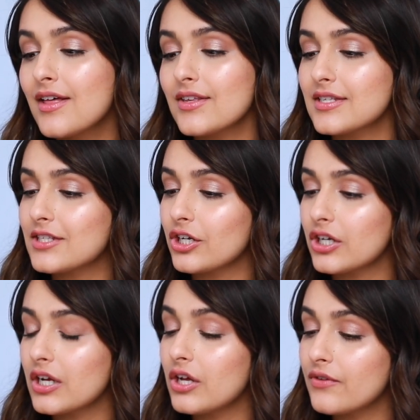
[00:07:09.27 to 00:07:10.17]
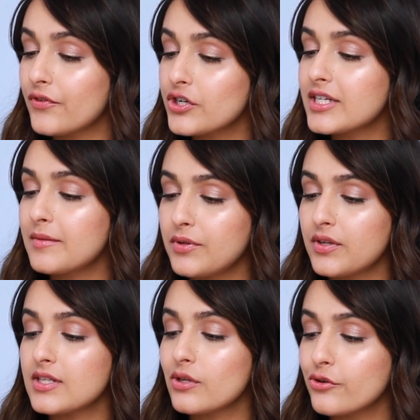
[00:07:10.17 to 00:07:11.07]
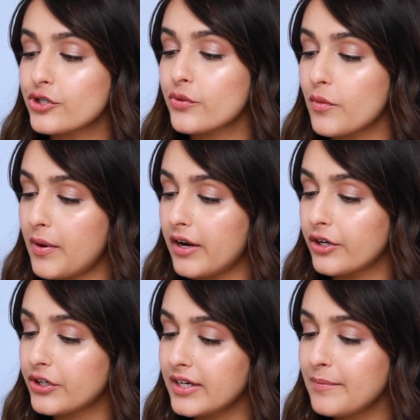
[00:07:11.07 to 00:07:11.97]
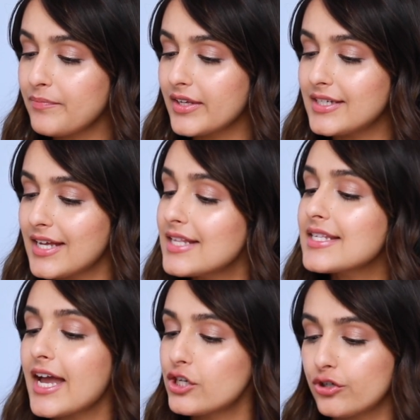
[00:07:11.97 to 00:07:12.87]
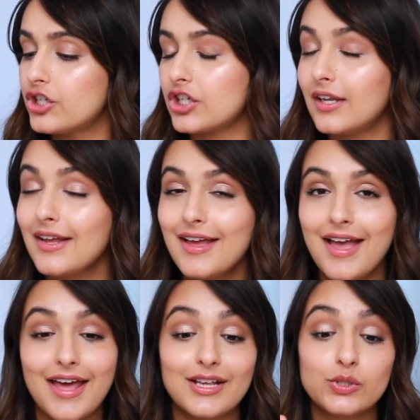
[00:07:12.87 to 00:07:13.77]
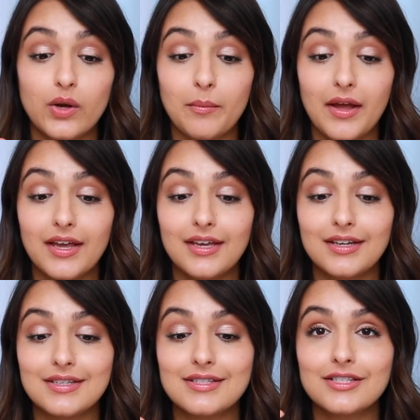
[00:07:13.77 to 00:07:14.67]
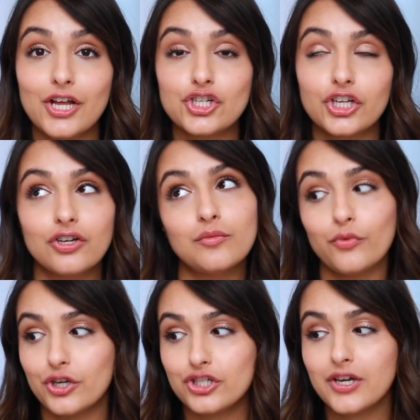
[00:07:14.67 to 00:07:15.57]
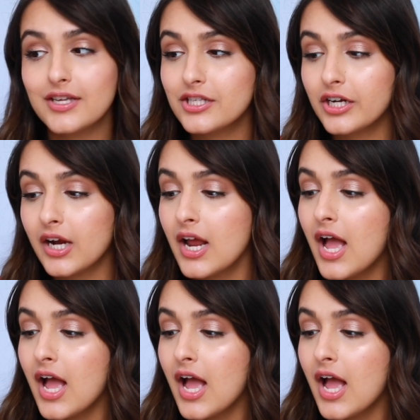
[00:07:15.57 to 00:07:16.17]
This is their First Aid Beauty's Ultra Repair Cream, Intense Hydration, and I swear by it. It is such a good moisturizer.